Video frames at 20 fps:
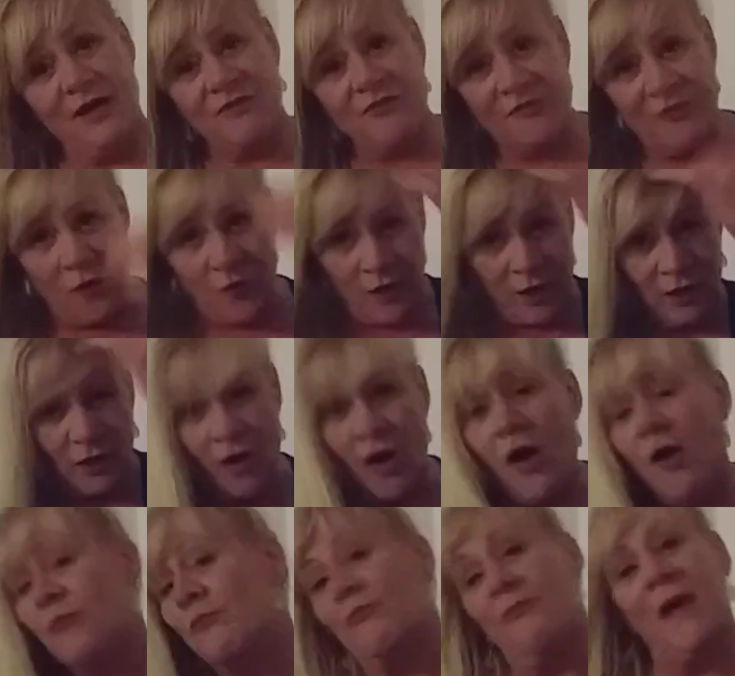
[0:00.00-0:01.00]
fucking
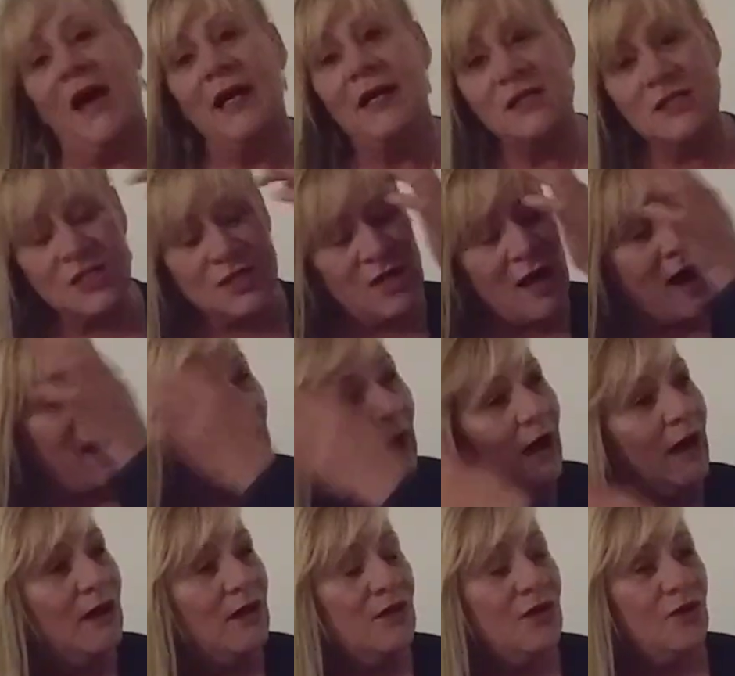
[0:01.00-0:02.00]
cop mates, yeah,
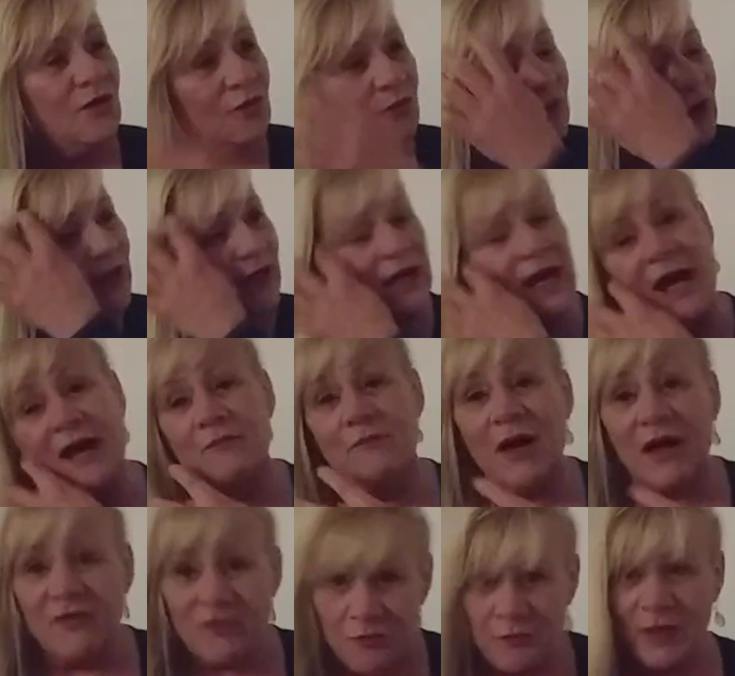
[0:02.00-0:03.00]
when I came
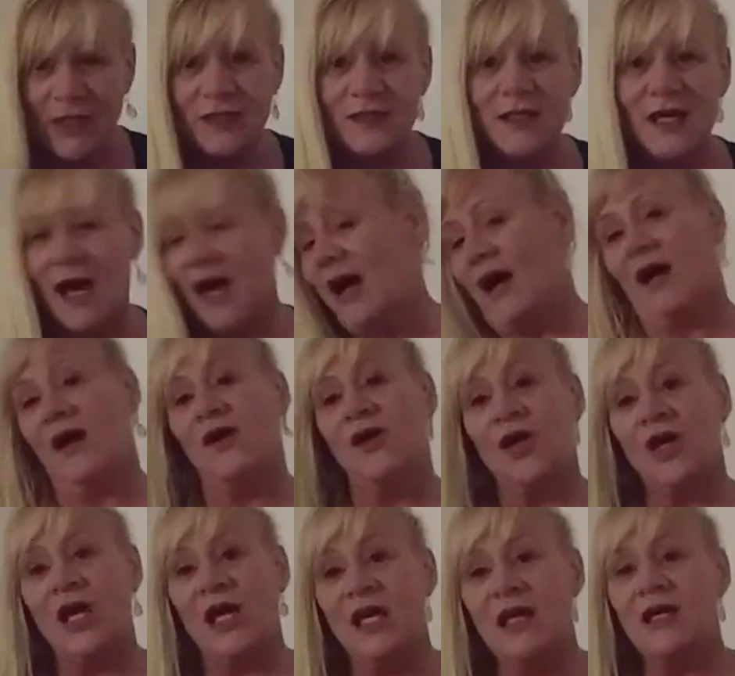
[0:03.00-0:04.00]
back from India,
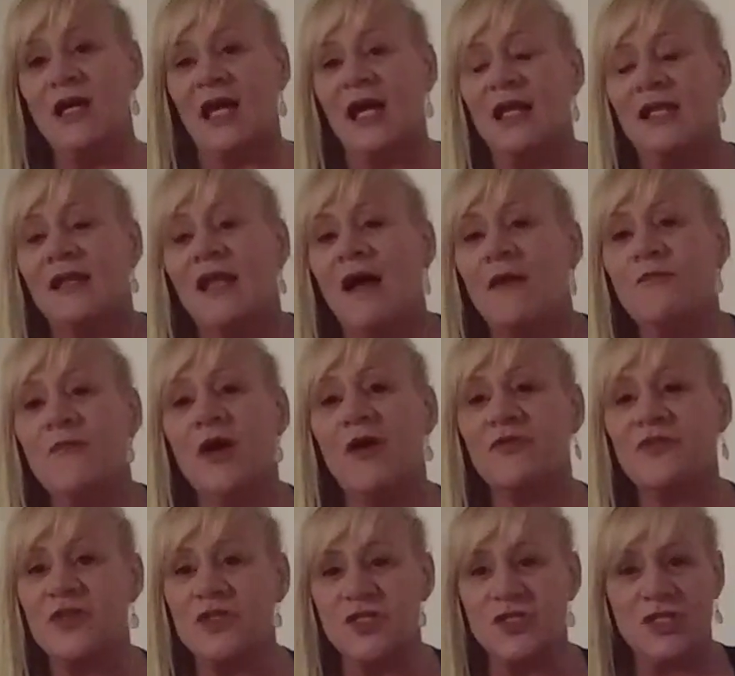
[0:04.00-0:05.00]
he kidnapped me
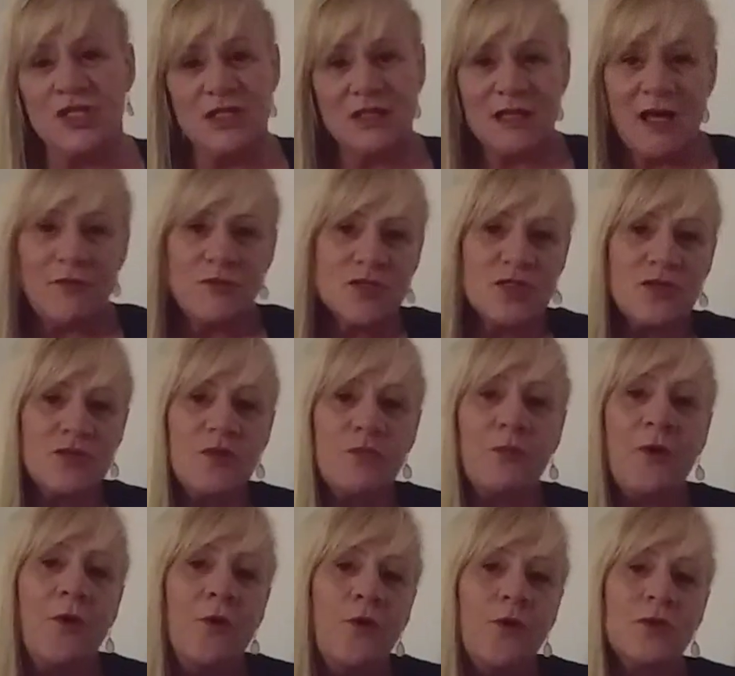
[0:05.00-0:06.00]
off the street. That was the
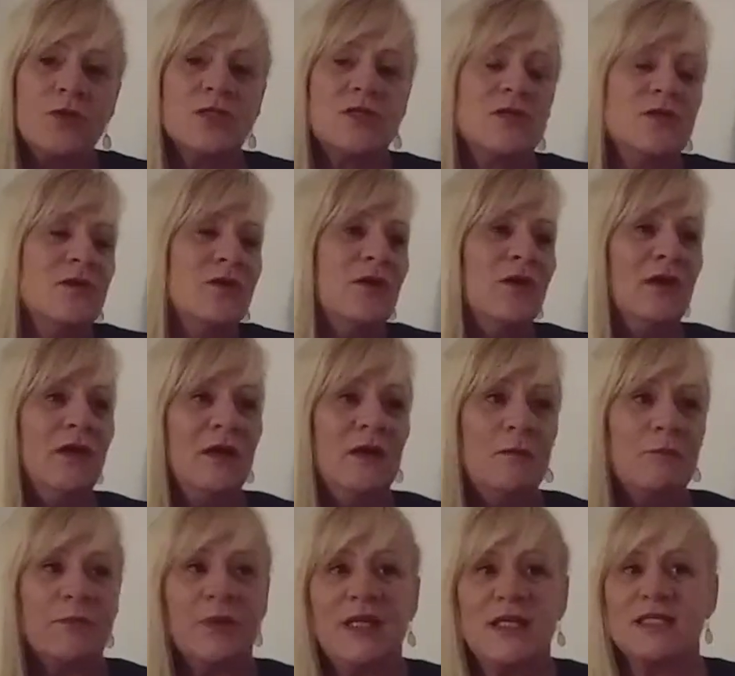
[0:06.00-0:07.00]
report to
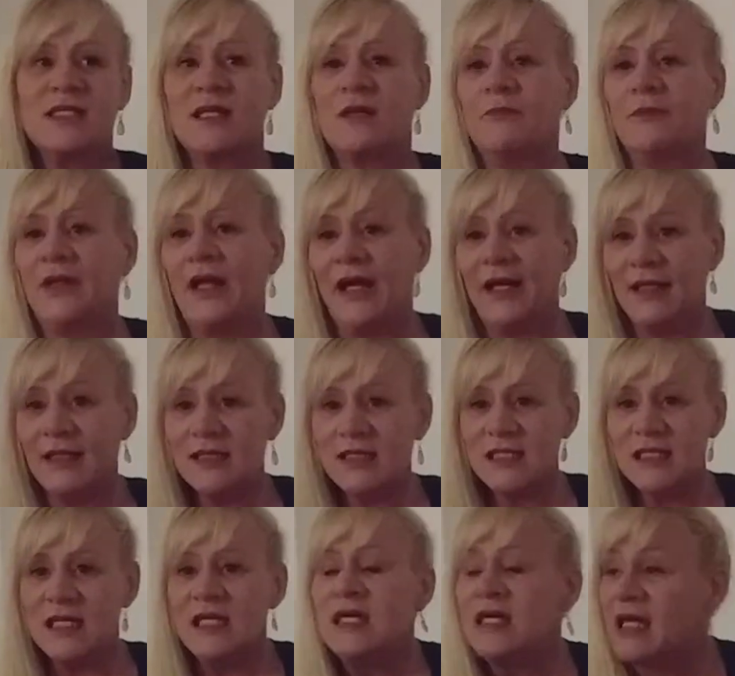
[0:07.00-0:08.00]
police
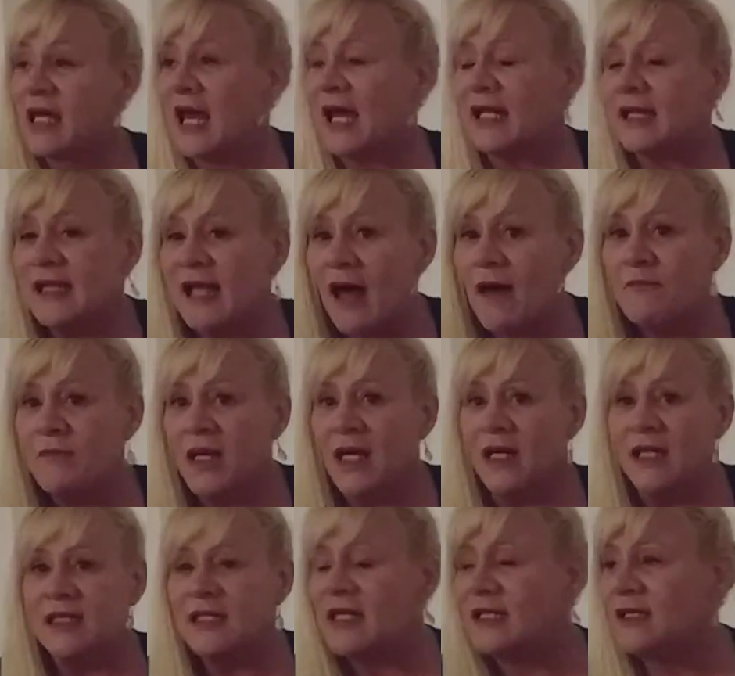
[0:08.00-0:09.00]
complaints. He kidnapped me. He
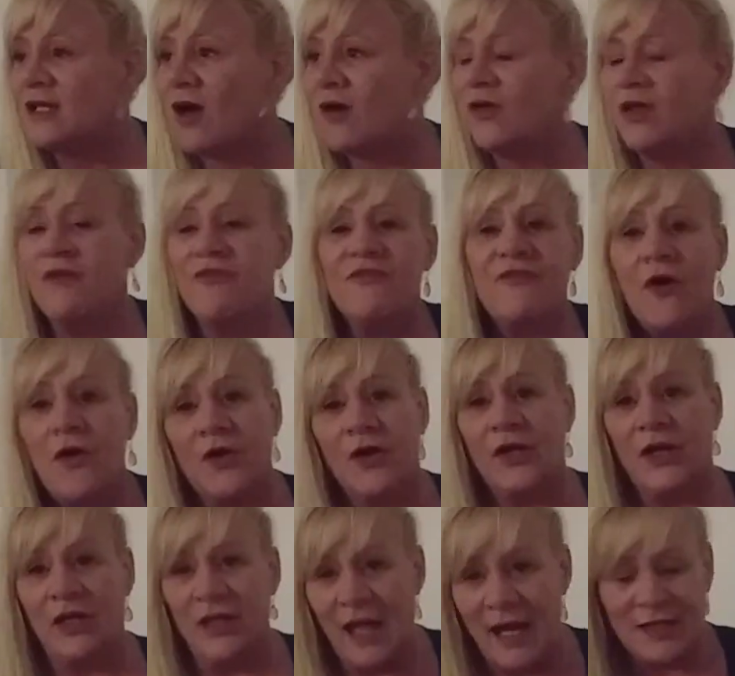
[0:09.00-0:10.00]
didn't only fucking
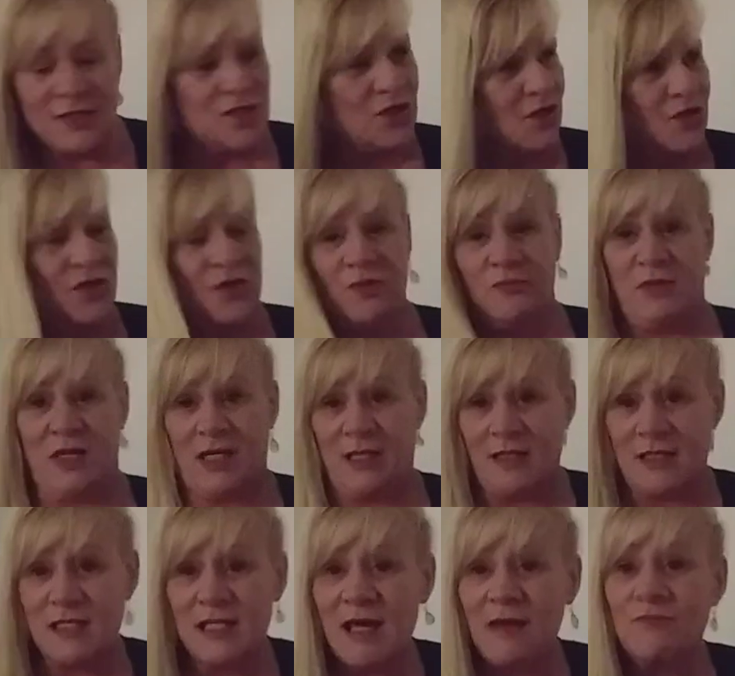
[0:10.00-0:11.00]
electrocute me and
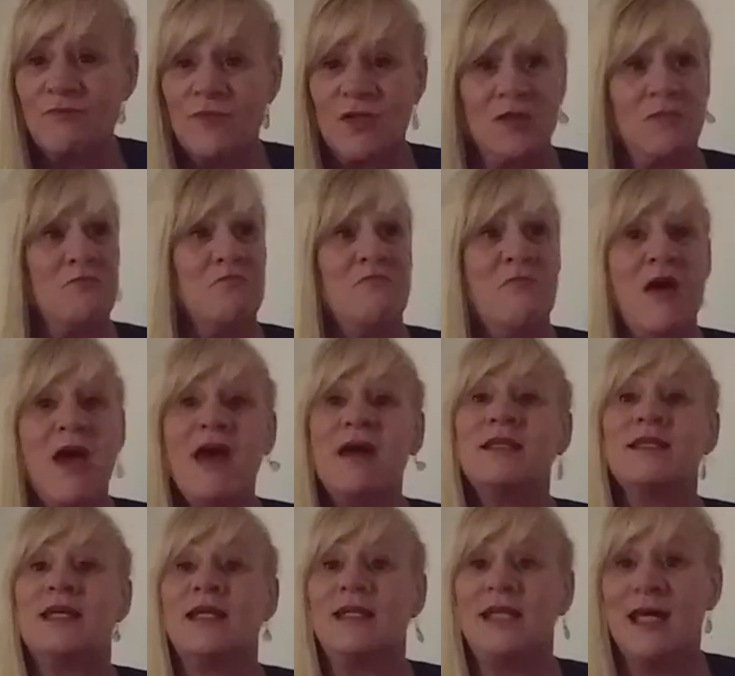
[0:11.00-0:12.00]
attempted
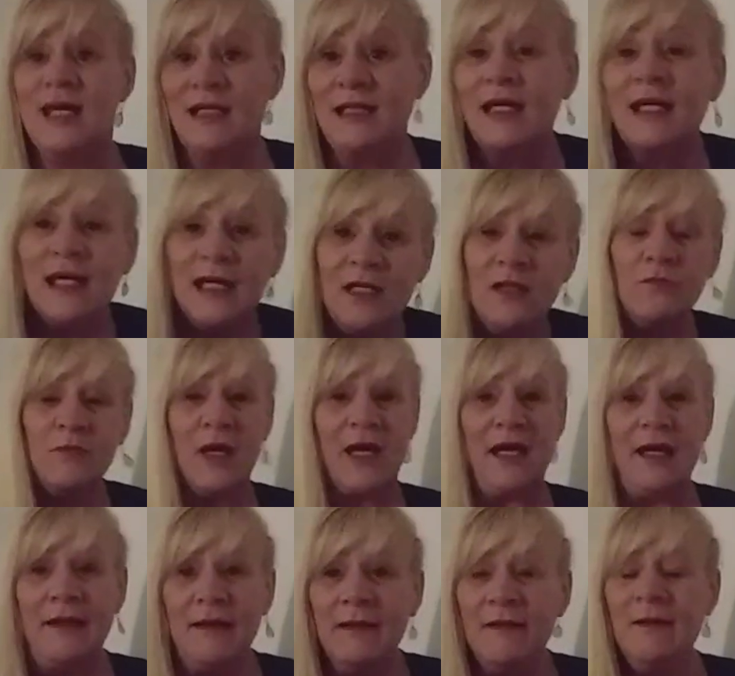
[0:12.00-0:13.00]
murder, nearly kill
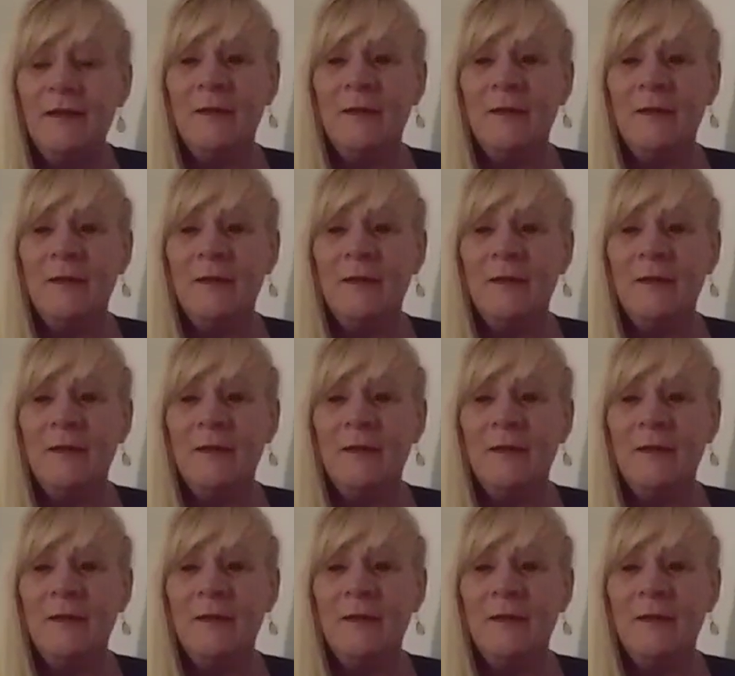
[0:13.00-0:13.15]
me.